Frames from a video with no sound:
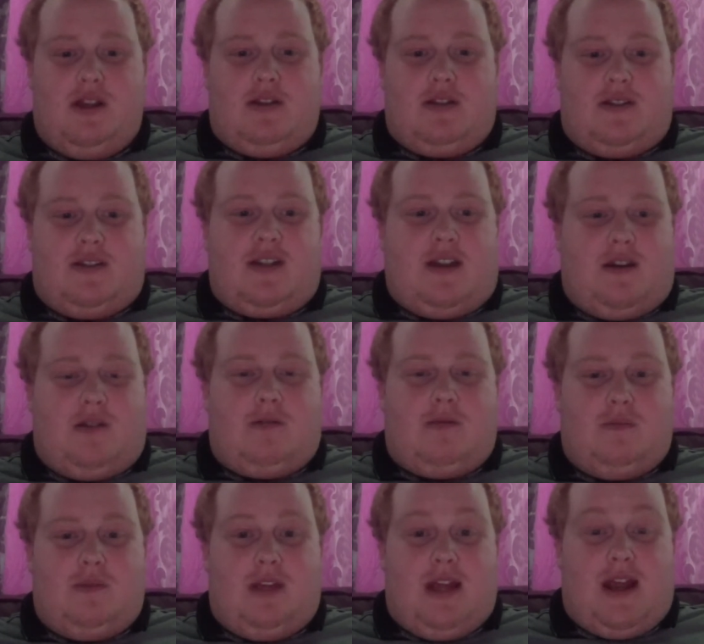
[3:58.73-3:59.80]
So,
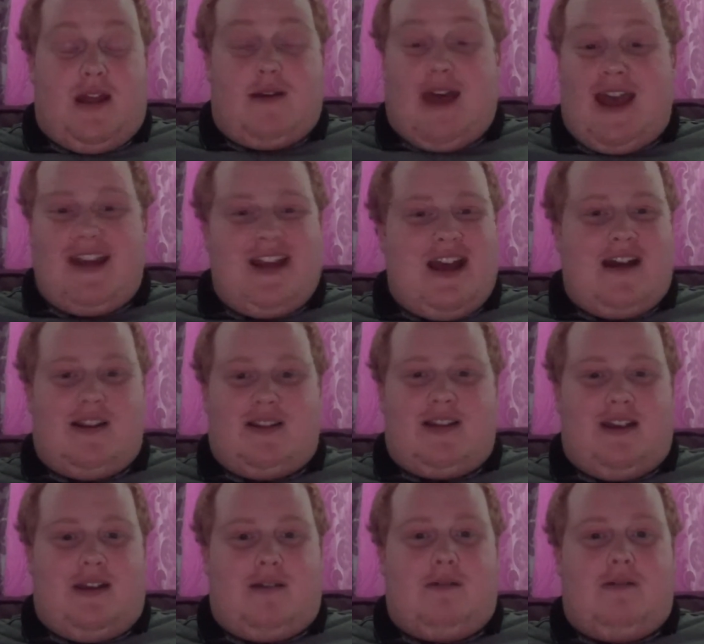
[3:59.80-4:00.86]
yeah, 8 out of
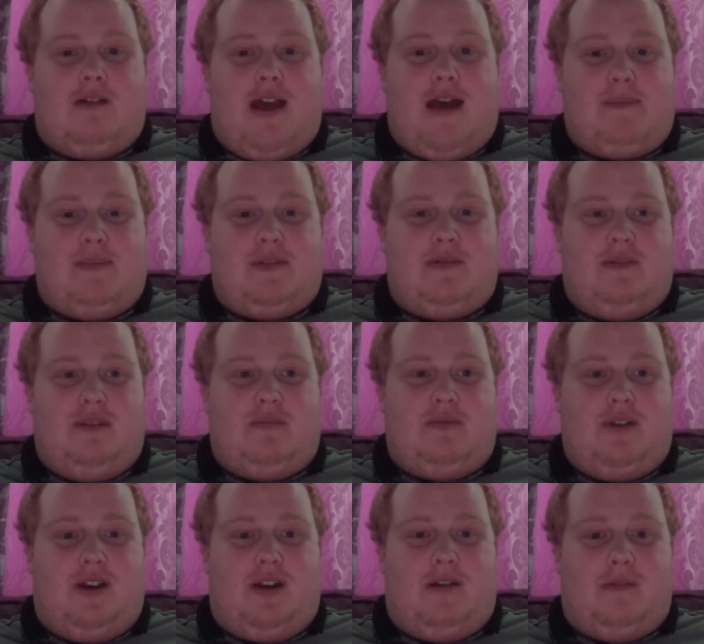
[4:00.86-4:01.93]
10. Absolutely
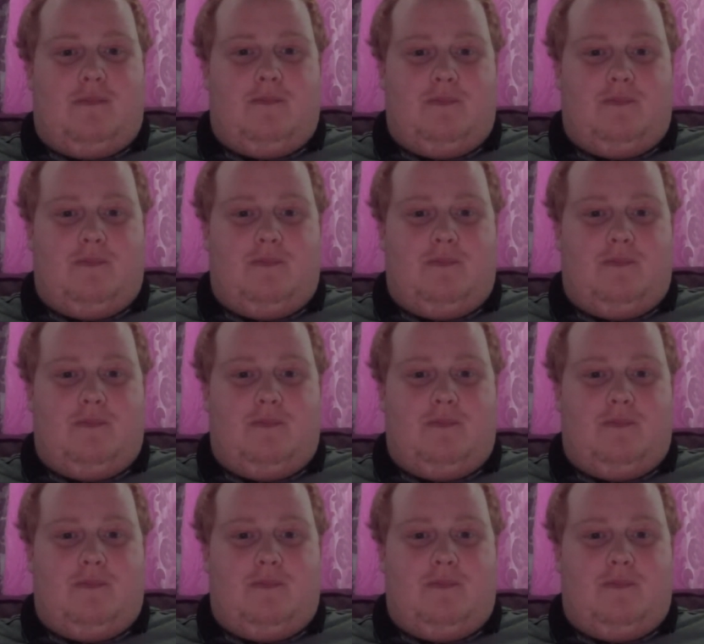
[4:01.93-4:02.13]
brilliant.